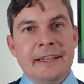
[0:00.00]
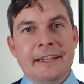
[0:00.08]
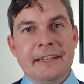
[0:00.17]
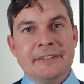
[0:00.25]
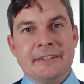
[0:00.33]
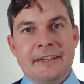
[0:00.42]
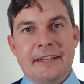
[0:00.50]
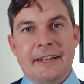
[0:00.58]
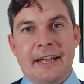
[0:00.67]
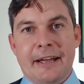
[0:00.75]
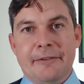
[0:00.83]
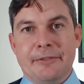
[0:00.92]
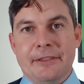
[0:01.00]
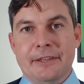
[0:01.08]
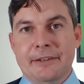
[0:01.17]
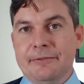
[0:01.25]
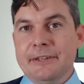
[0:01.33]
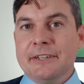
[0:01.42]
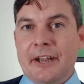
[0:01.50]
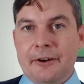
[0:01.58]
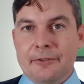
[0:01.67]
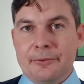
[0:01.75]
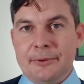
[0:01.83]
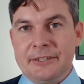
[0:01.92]
is they have the Vtiger
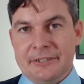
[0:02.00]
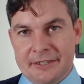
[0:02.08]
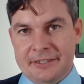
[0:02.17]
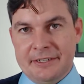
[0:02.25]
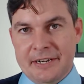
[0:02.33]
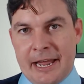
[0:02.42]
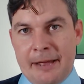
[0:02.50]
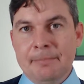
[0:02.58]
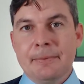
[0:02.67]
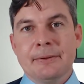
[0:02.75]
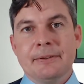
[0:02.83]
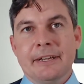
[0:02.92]
360 app.